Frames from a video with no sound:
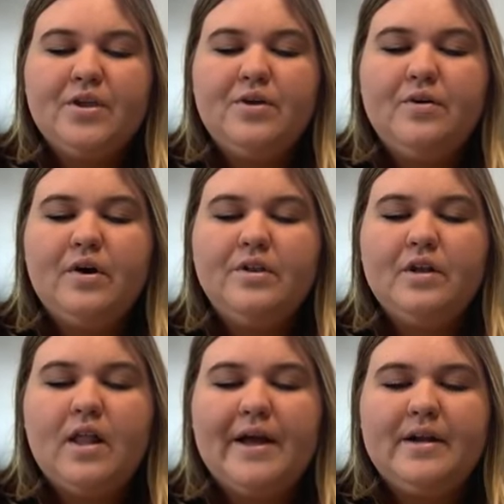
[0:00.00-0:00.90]
You are the
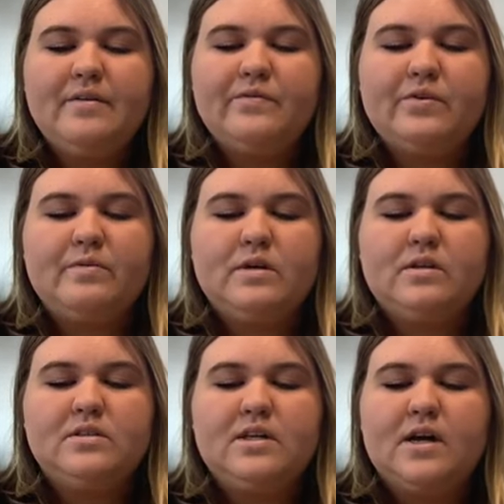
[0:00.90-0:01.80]
light of the
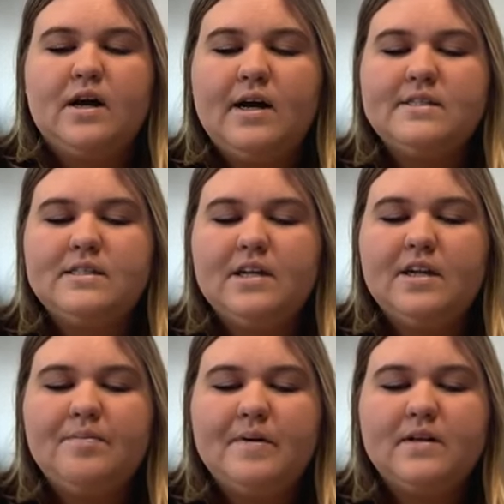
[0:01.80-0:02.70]
world. A
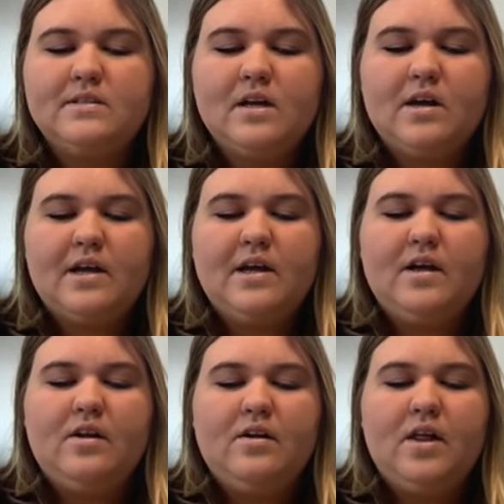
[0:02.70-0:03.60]
city built on a
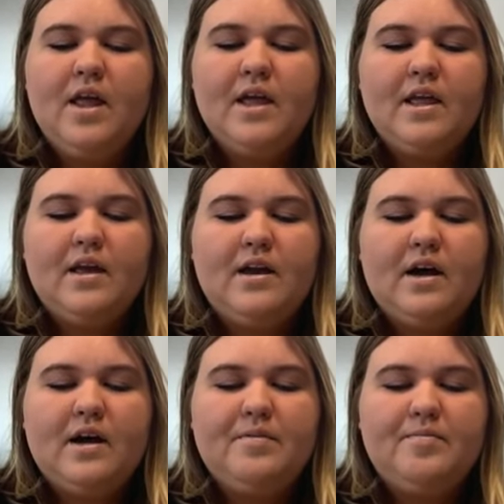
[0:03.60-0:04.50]
hill
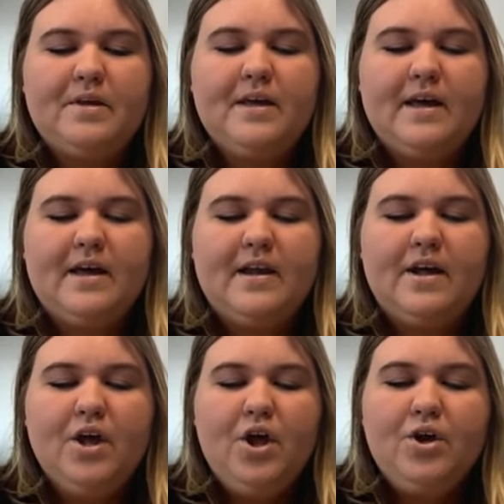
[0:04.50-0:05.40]
cannot be hid.
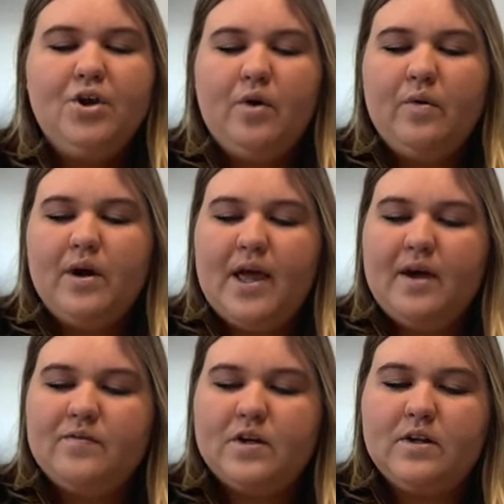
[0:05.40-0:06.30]
No one,
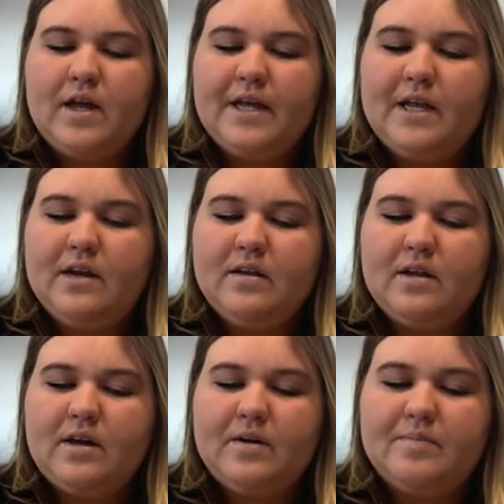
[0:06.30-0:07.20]
after lighting a
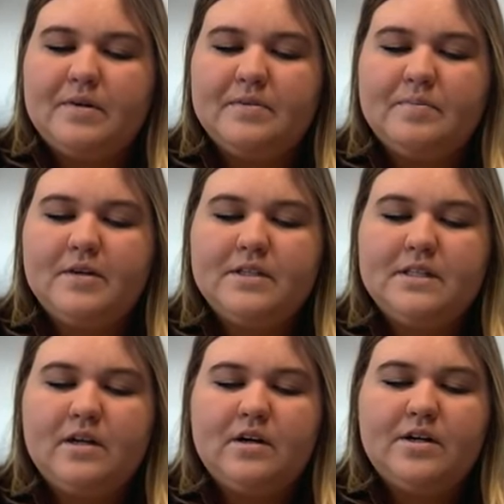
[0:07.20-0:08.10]
lamp,
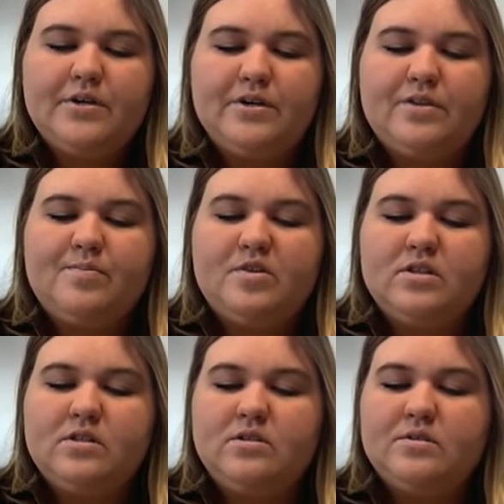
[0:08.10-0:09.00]
puts it under the
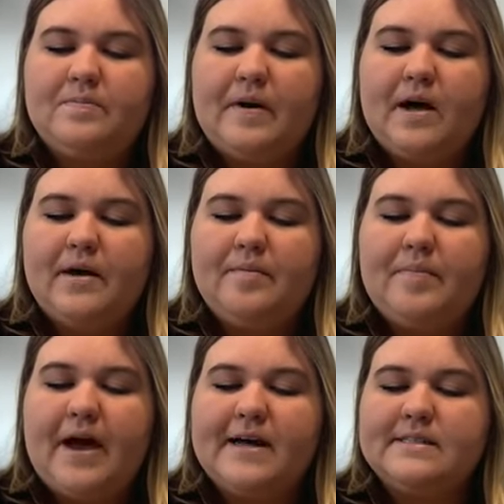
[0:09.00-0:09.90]
bushel
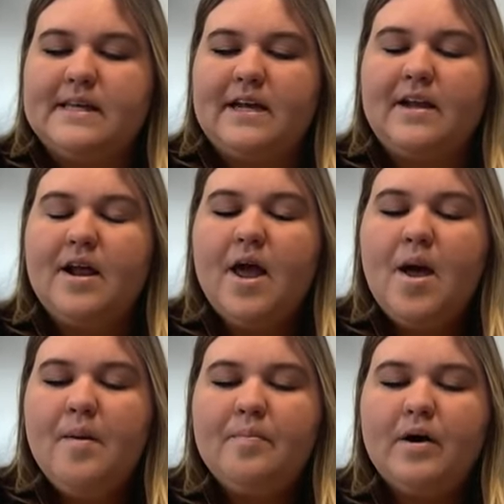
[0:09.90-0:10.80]
basket,
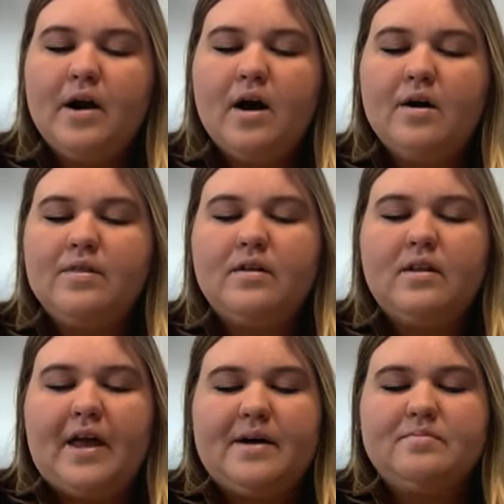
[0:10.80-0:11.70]
but on the
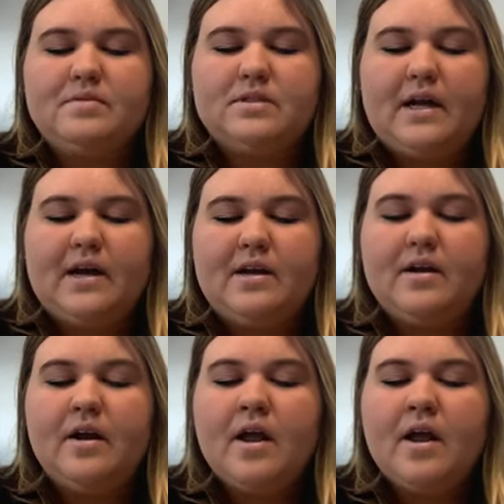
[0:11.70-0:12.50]
lampstand,